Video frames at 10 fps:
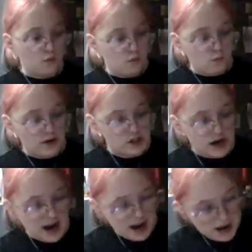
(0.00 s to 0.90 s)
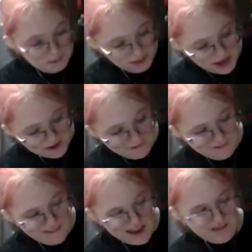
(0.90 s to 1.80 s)
which I'm like
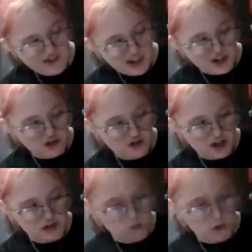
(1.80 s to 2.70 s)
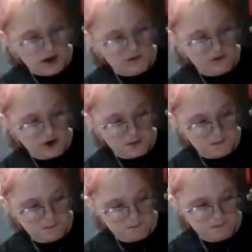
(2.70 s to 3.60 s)
50 degrees away from.
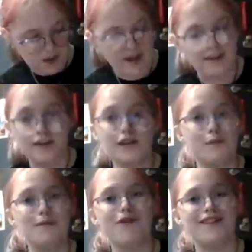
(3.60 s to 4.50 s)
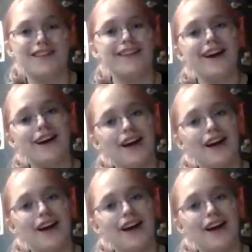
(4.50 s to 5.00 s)
I think a little bit more than that.